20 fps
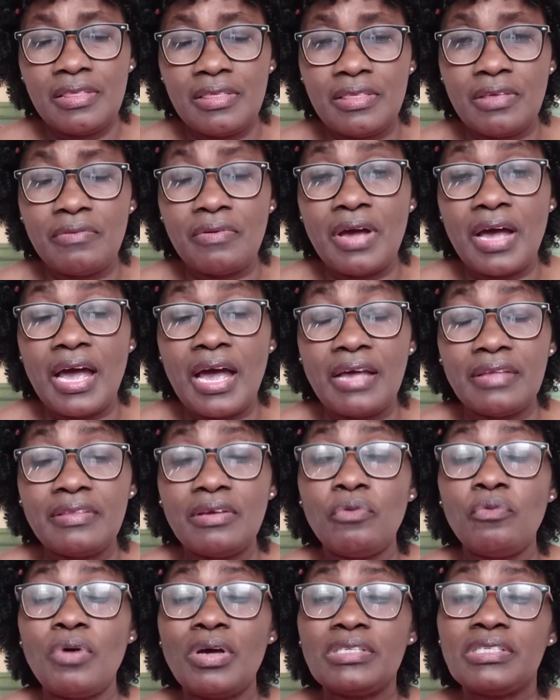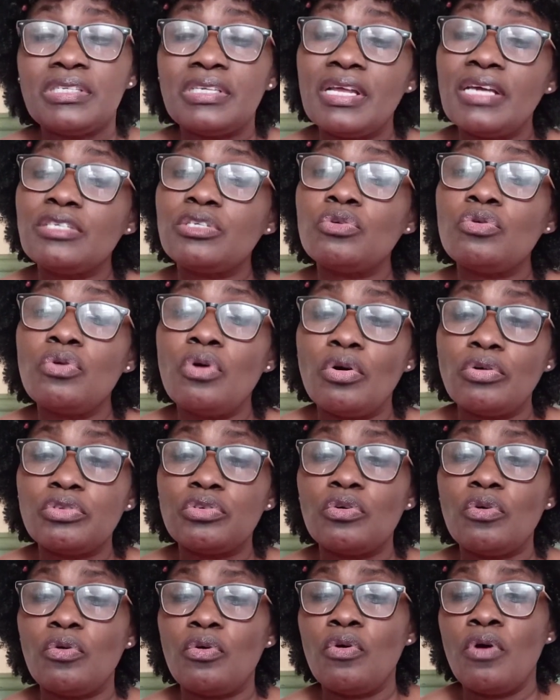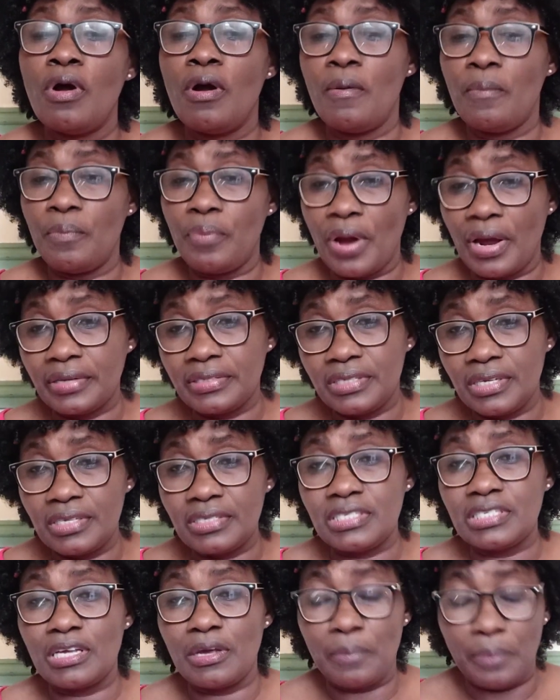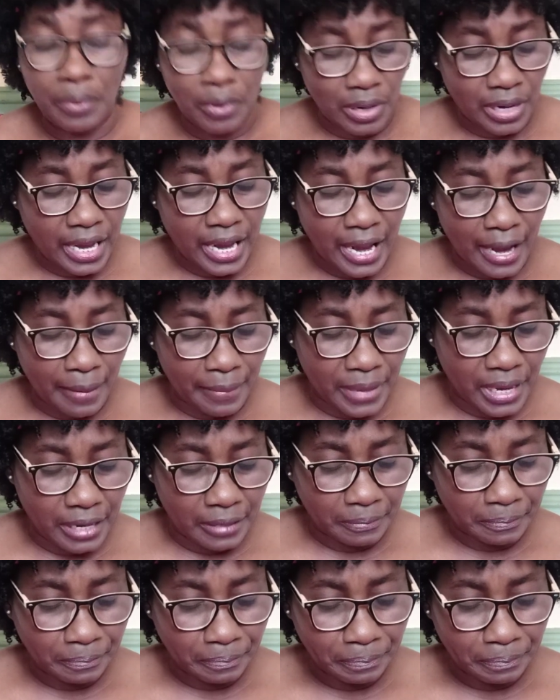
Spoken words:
There are other Westerners who also practice polygamy.